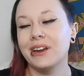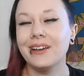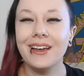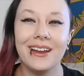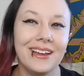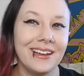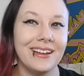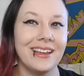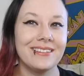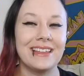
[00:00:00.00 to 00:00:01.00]

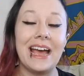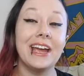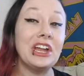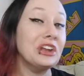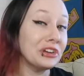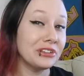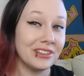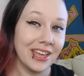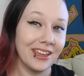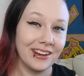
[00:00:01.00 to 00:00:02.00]
I
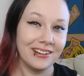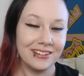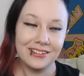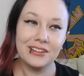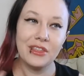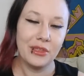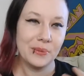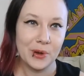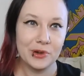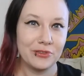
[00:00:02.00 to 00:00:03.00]
understand the
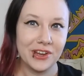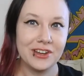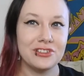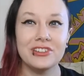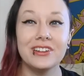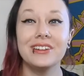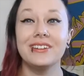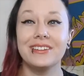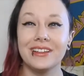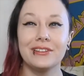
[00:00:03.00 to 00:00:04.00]
motivation, and
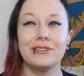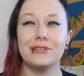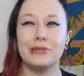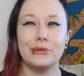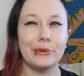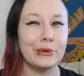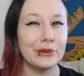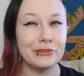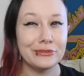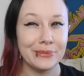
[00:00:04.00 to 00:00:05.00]
it does sort
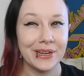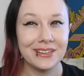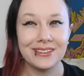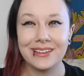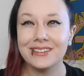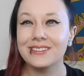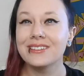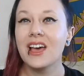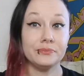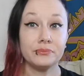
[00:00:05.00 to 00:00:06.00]
of make
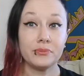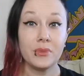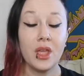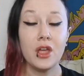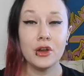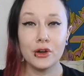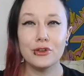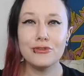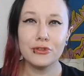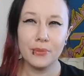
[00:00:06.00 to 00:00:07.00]
sense.
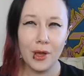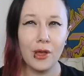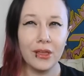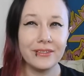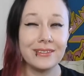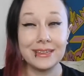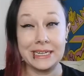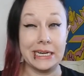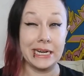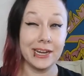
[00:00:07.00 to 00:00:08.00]
Her and Jamal's
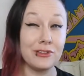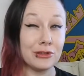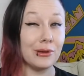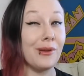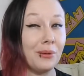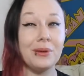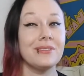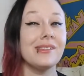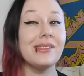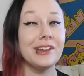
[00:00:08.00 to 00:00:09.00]
connection
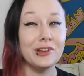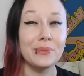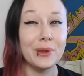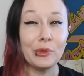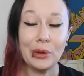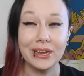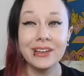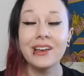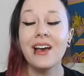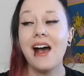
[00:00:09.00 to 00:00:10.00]
was a little bit weak,